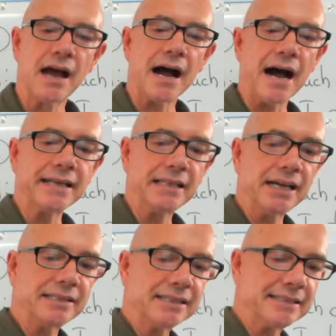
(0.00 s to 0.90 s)
I'd
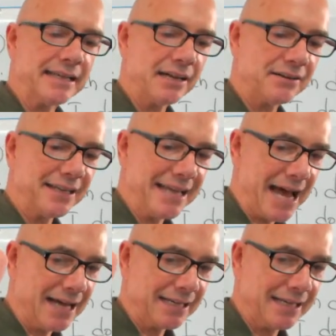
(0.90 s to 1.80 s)
like the
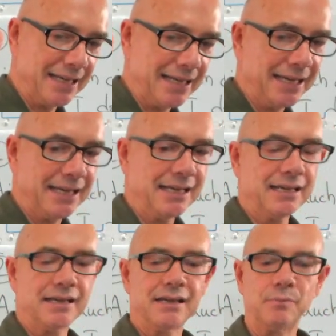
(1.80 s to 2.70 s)
teriyaki
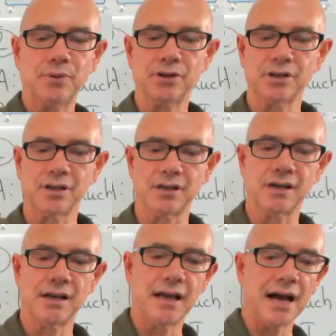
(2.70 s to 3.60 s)
burger.
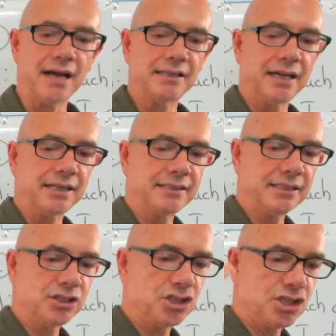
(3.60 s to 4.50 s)
I'd like
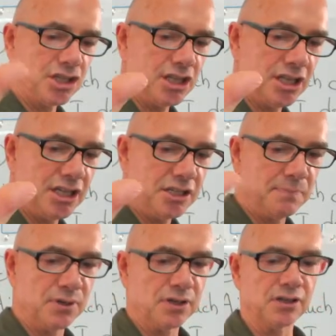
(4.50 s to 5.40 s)
the
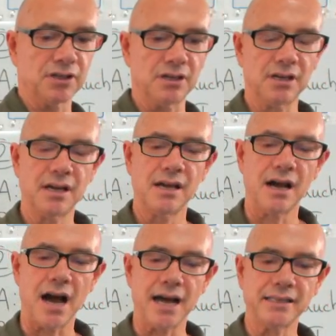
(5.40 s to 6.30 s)
cheeseburger.
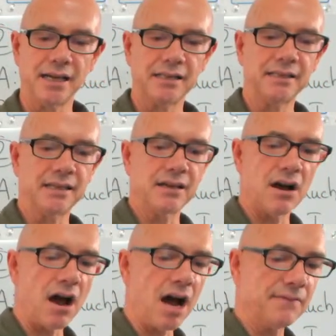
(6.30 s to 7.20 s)
I'd like the
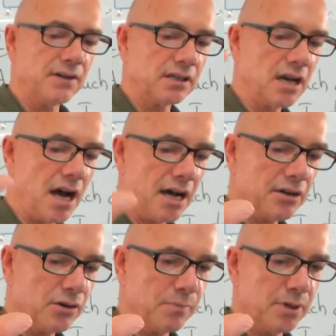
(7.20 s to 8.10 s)

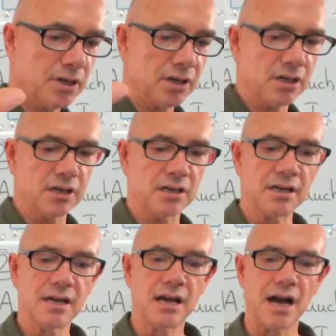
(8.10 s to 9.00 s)
avocado burger.
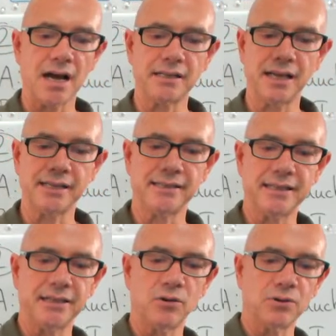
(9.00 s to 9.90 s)
I'd like
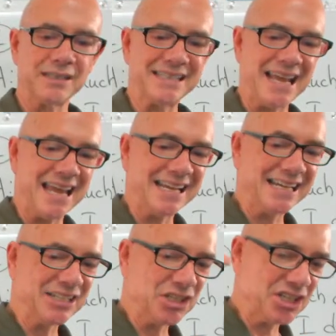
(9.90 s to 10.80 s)
the
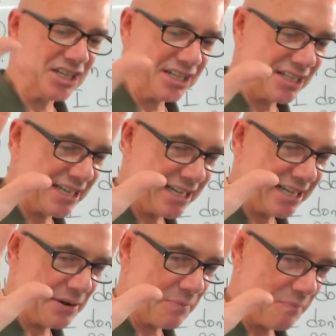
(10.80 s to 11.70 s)
Ortega
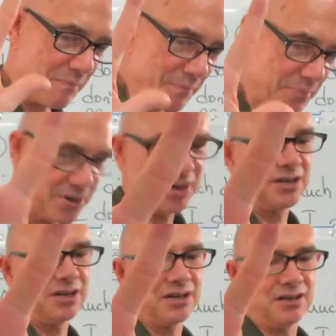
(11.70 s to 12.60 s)
chili
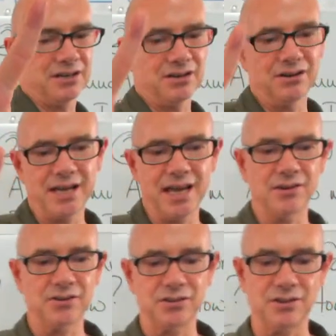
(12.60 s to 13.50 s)
burger. Okay,
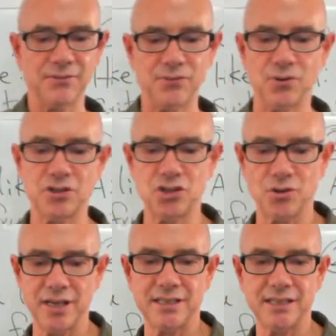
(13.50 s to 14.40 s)
those are the four
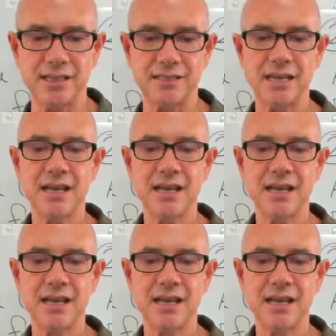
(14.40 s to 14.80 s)
choices.